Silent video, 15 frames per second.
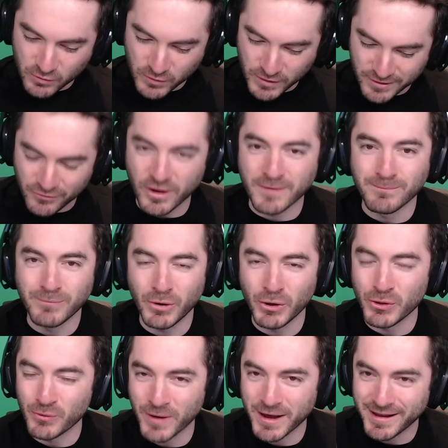whenever I'd pull
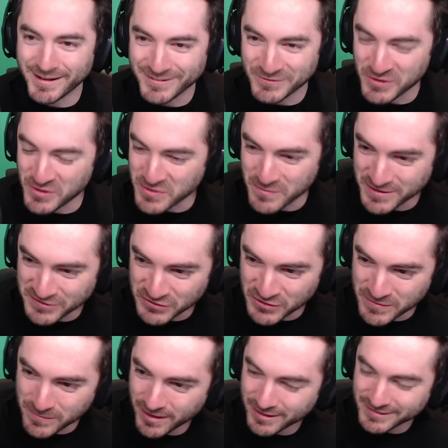the ray gun from the mystery
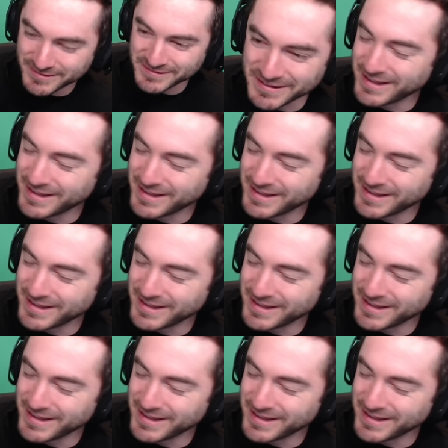box.